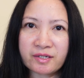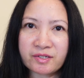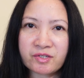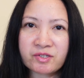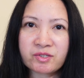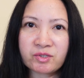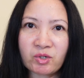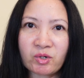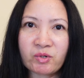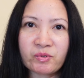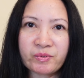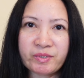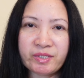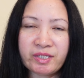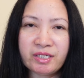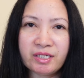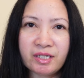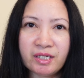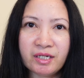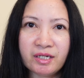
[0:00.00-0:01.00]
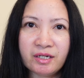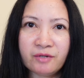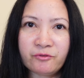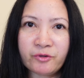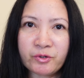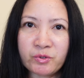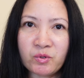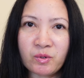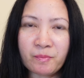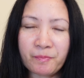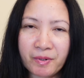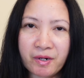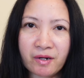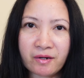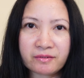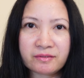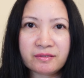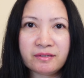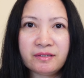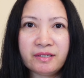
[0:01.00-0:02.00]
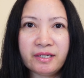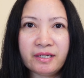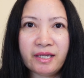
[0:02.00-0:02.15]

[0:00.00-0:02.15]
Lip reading: story, for your plot,